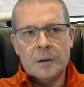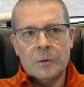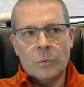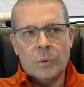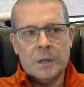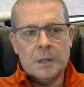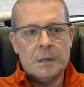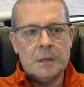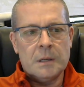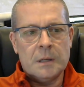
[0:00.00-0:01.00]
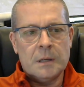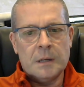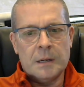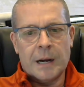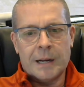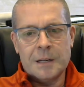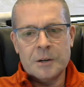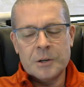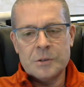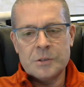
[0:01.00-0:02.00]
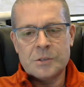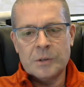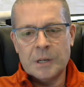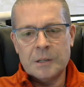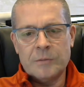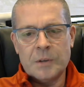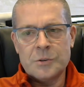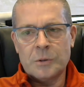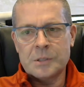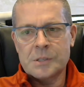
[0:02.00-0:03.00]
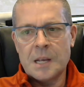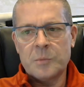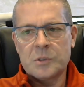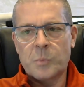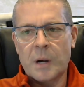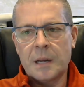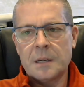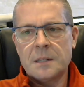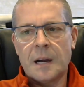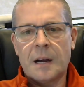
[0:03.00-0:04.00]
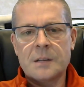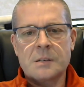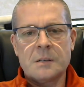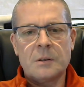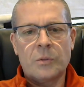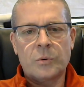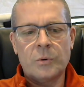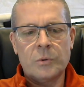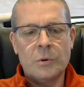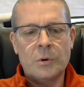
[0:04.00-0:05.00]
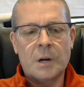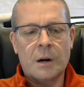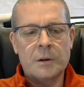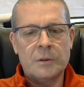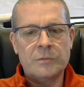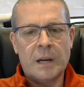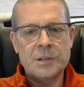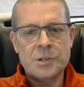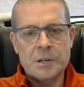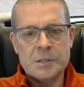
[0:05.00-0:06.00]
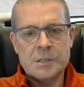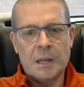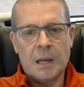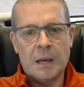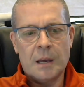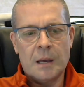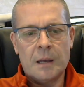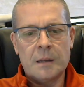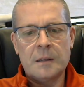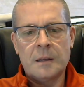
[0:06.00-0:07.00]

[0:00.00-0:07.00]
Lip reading: we got introduced to an individual. His name was Brandon Dawson through Cardone Ventures, and